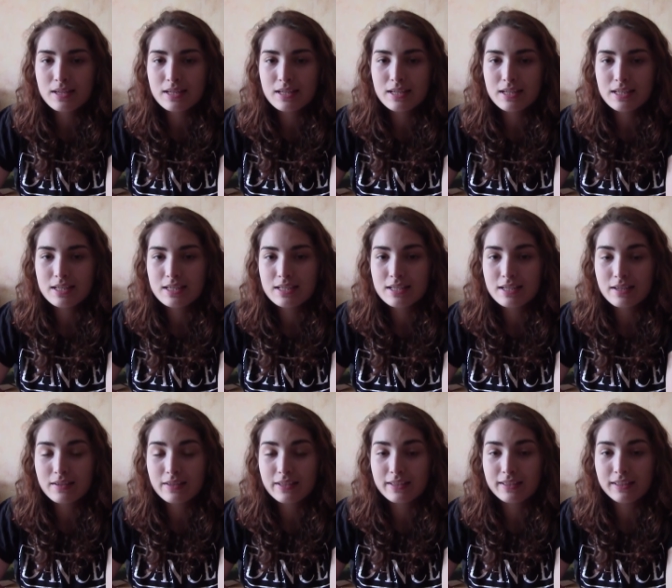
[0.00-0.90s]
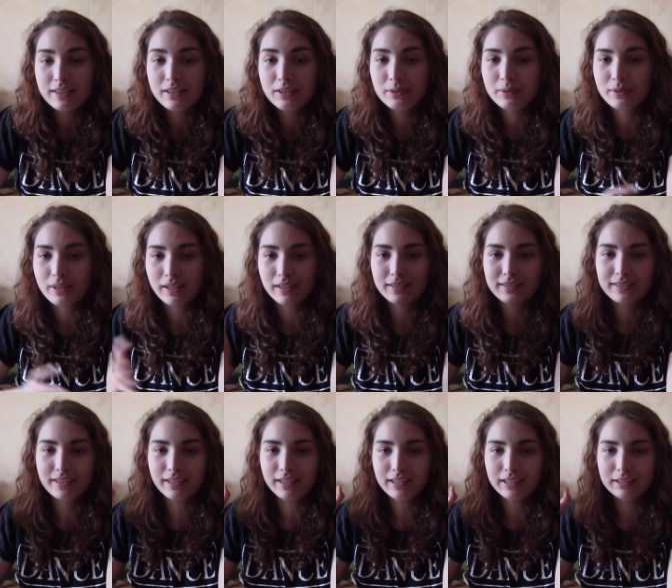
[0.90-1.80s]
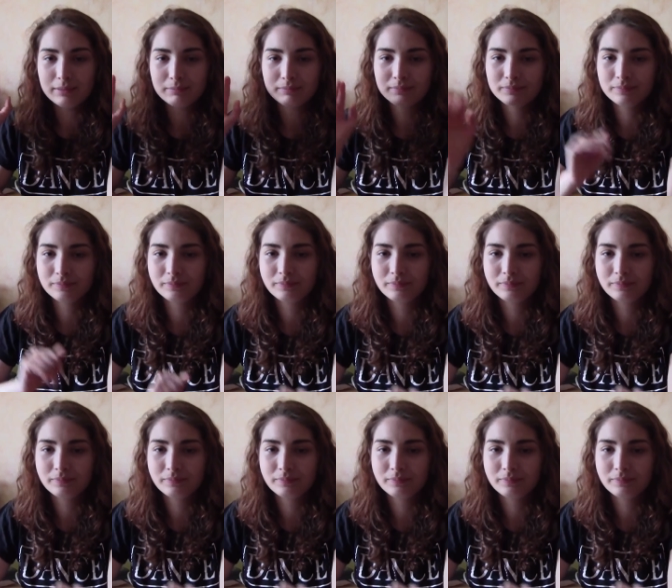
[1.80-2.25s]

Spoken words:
And I'll see you next time.